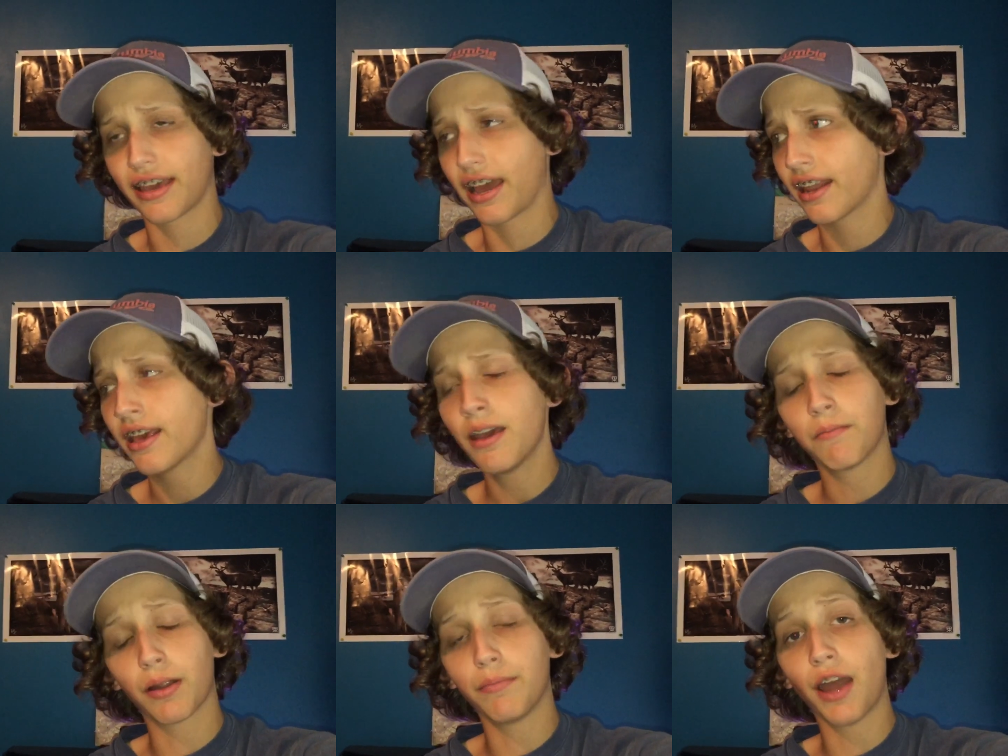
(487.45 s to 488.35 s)
that,
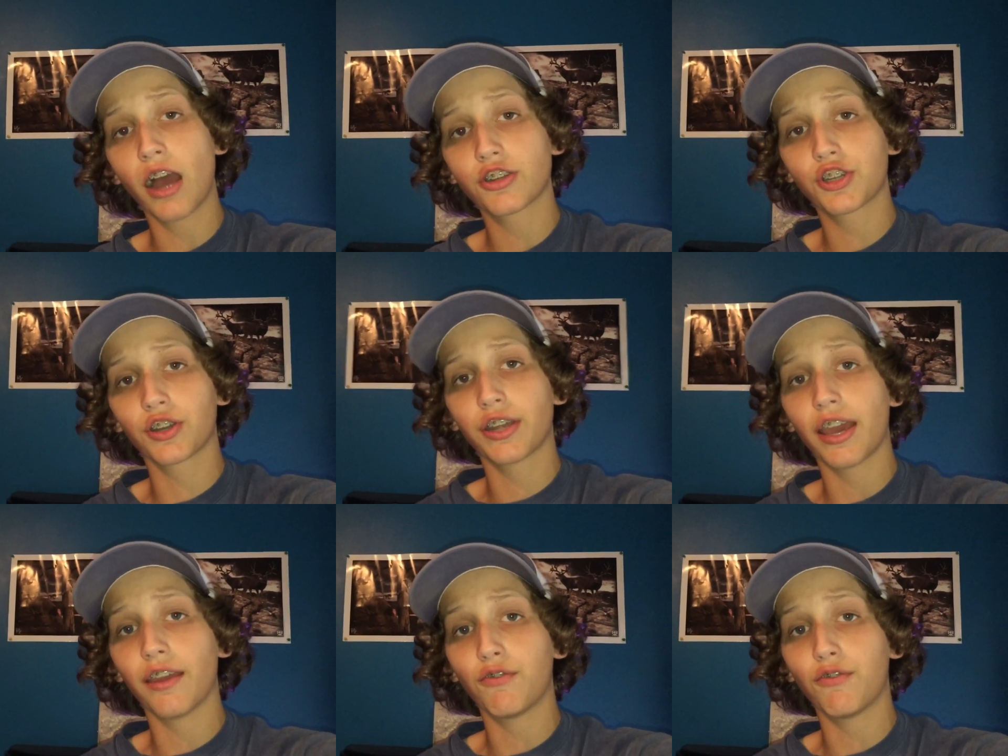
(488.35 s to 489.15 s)
but I'm not sure yet.